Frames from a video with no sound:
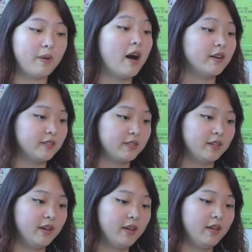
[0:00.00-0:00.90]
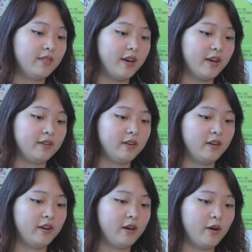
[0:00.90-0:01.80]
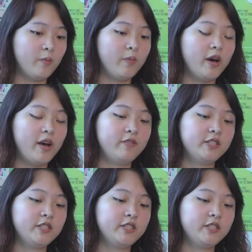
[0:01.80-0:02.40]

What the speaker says: parts that every